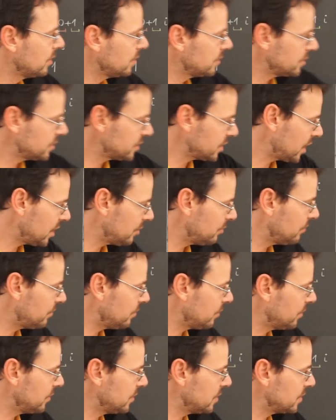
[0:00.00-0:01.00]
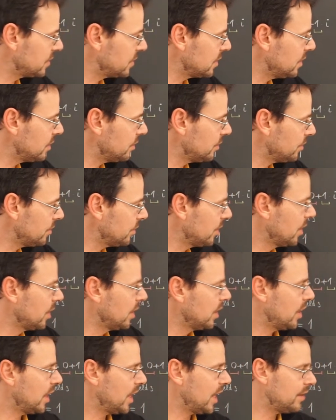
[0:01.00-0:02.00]
Same for this here.
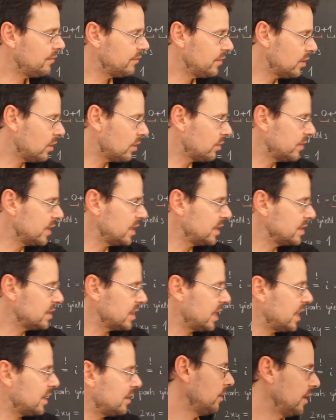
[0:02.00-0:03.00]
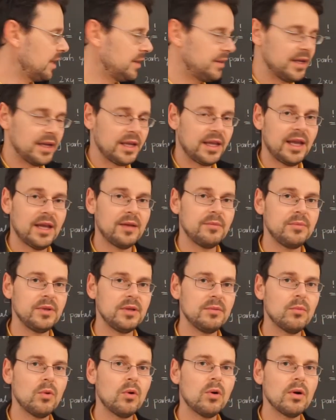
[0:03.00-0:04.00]
And we already said that there can't be
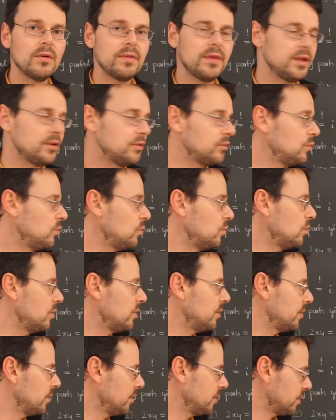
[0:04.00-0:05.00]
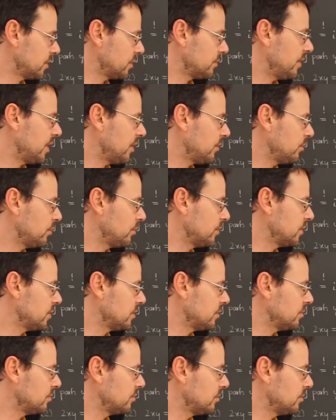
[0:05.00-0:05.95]
more than two square roots.